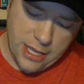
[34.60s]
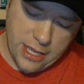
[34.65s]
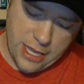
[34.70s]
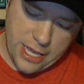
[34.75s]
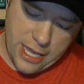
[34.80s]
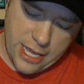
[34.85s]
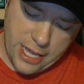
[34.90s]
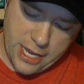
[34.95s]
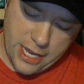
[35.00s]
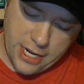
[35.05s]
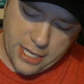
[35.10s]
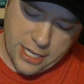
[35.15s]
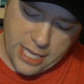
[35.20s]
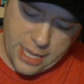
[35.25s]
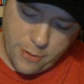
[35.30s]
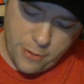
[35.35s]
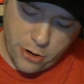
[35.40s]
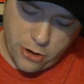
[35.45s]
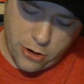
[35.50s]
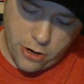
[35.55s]
and
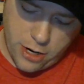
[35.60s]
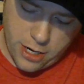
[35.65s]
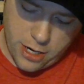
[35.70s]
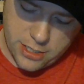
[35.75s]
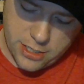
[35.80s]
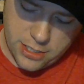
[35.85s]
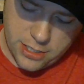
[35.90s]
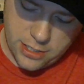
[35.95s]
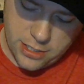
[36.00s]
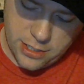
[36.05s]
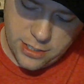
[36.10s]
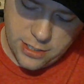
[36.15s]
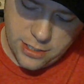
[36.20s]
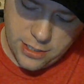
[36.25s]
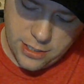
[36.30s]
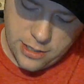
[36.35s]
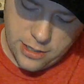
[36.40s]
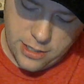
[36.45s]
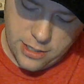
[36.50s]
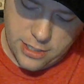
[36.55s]
came across
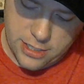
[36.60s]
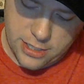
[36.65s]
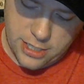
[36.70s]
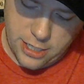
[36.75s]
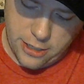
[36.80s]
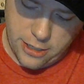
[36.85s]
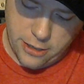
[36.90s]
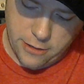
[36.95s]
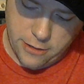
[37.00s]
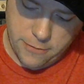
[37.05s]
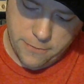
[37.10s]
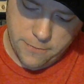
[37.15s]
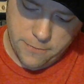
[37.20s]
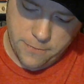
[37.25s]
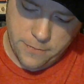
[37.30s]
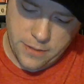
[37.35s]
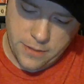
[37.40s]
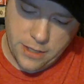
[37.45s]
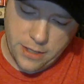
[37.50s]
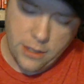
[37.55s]
this here.
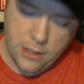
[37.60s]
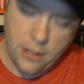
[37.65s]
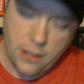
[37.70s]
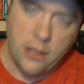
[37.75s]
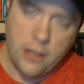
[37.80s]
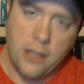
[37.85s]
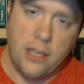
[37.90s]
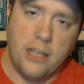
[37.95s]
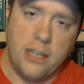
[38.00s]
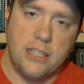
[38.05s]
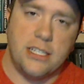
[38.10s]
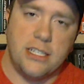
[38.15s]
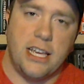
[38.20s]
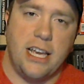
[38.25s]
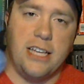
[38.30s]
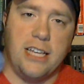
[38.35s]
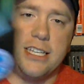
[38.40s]
It is a